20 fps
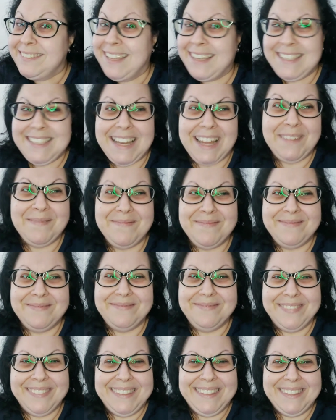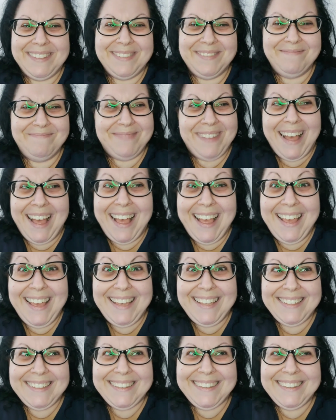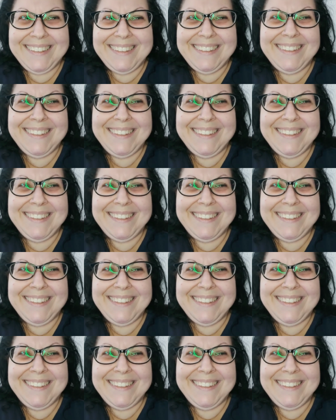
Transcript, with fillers: next time. Mm-hmm. Bye.